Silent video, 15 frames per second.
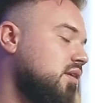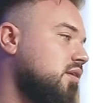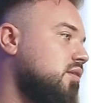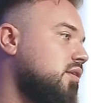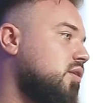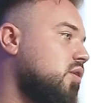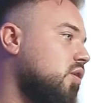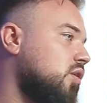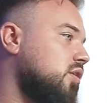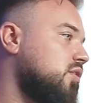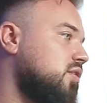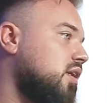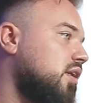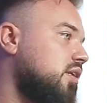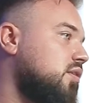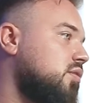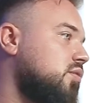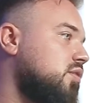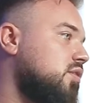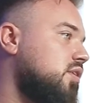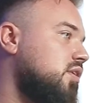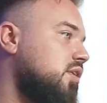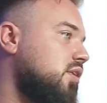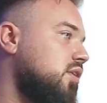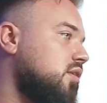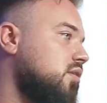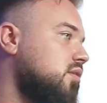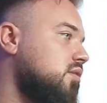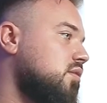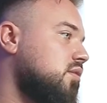the chords I used
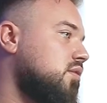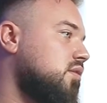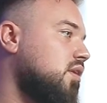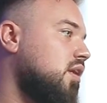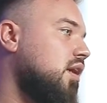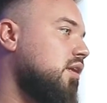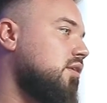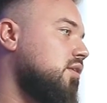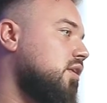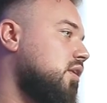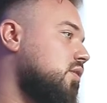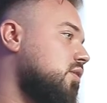here are now